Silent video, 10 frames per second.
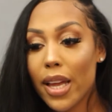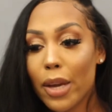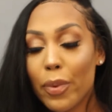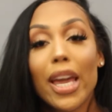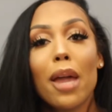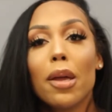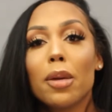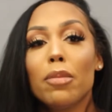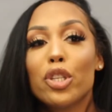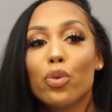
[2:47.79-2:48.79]
We
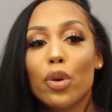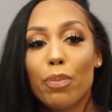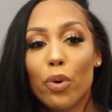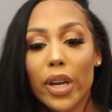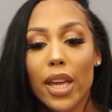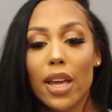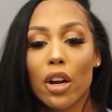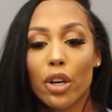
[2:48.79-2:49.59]
came to a point in our